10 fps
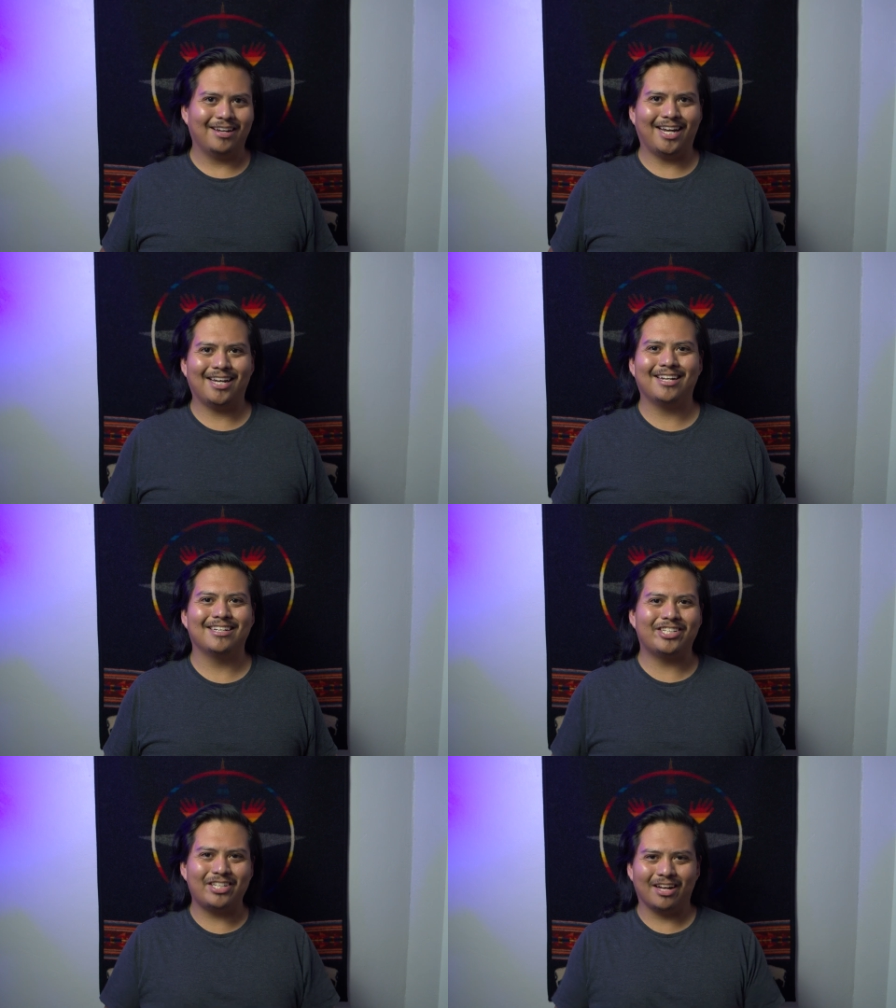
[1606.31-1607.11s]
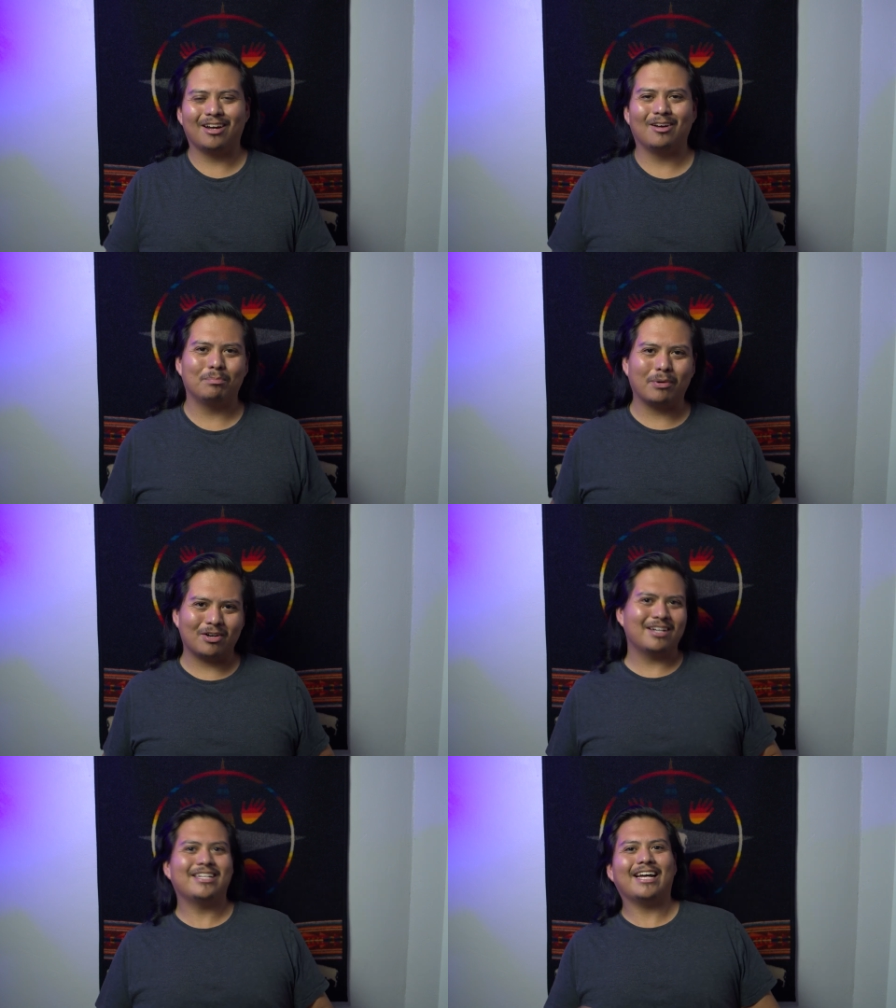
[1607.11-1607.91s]
And
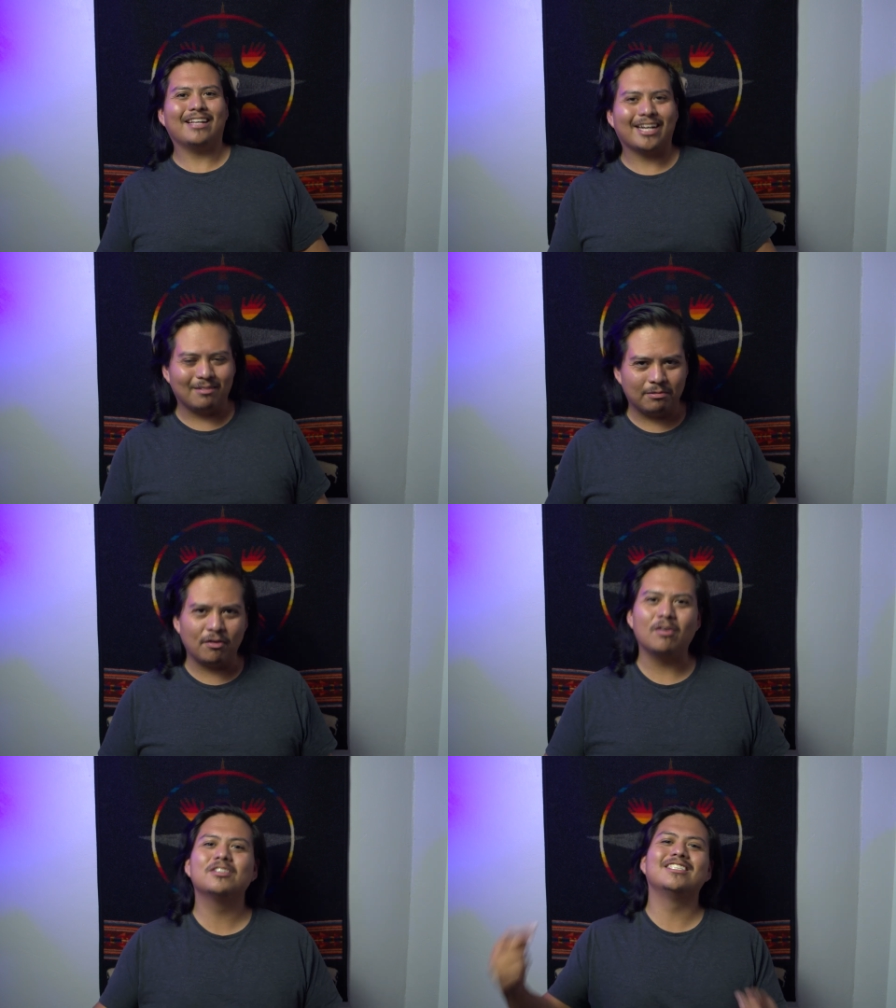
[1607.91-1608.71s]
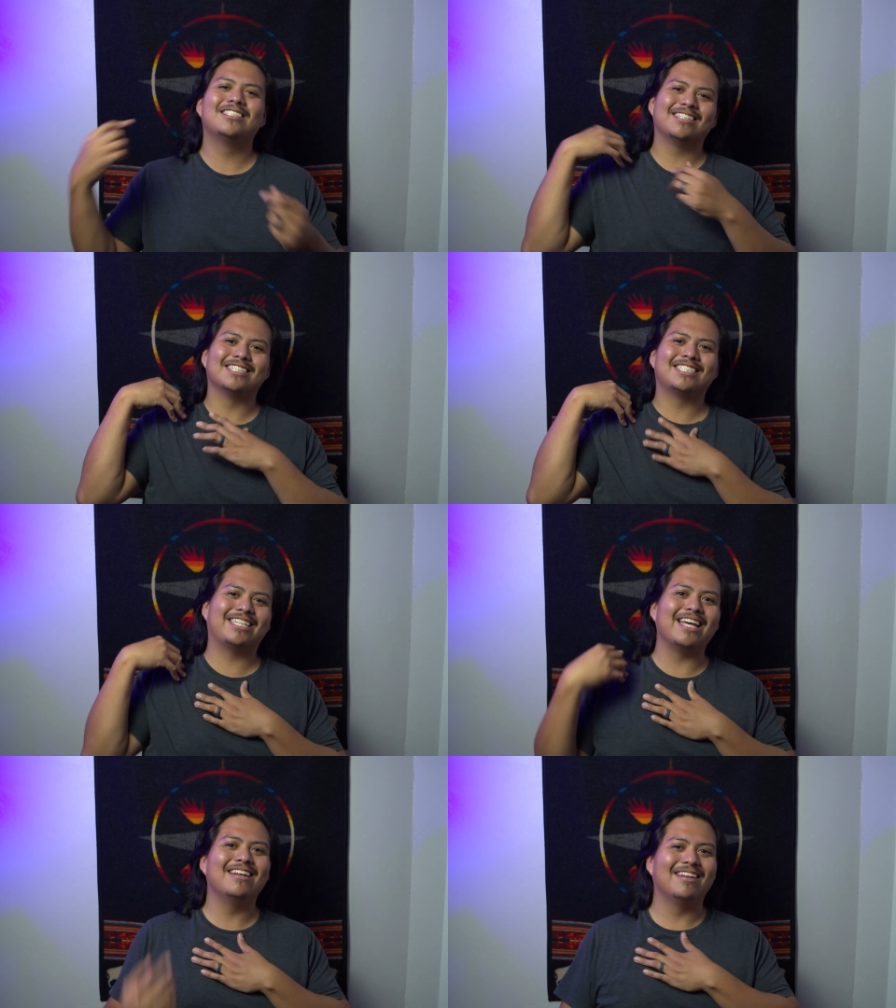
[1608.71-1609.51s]
Bernadette, like, falls into the
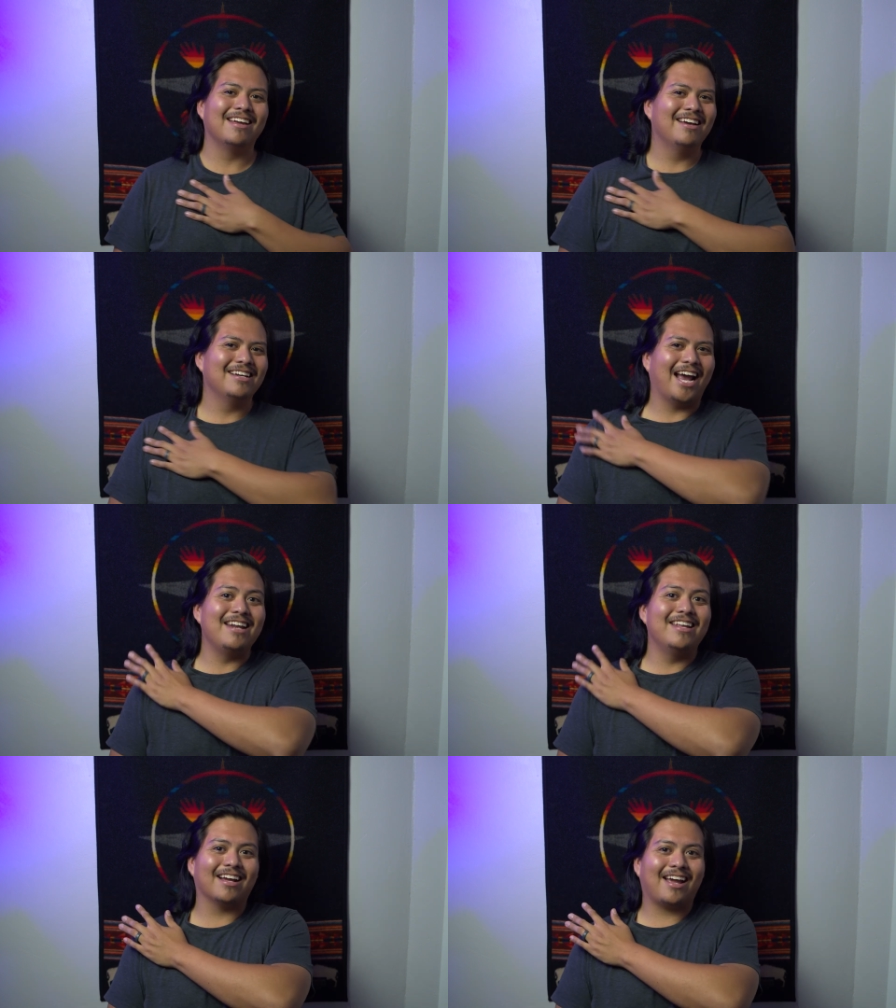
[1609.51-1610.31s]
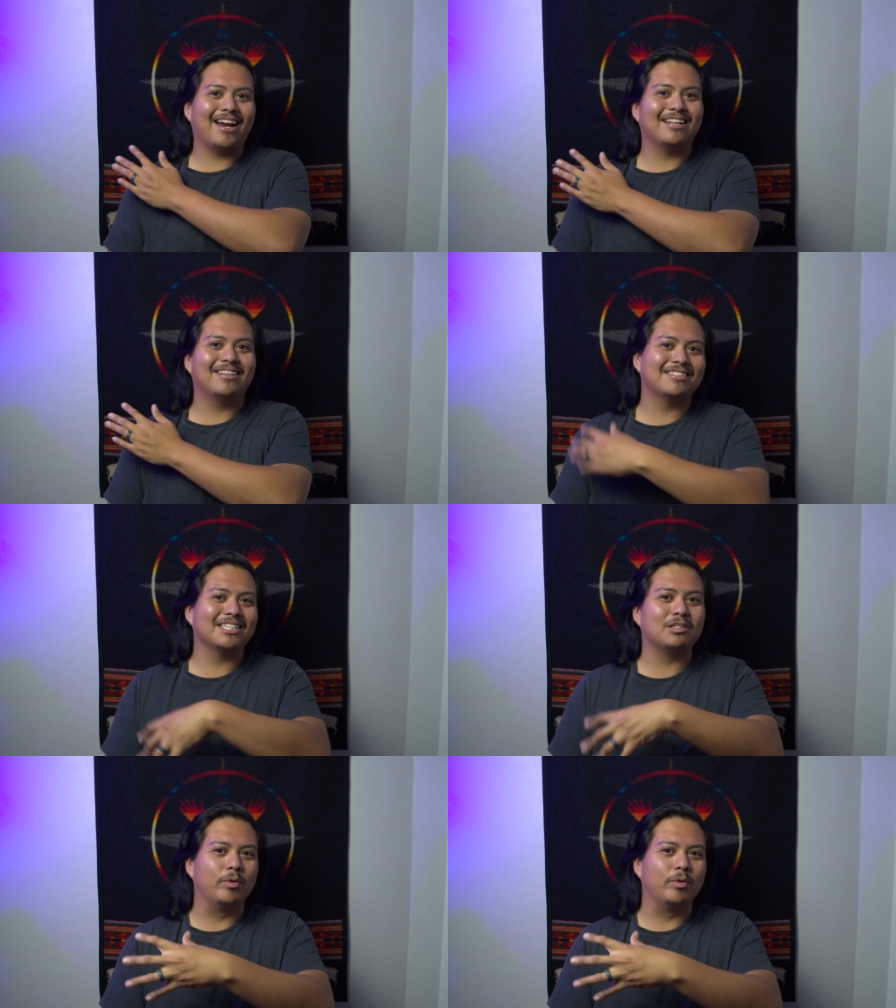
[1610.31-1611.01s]
skin, and then it kind of does this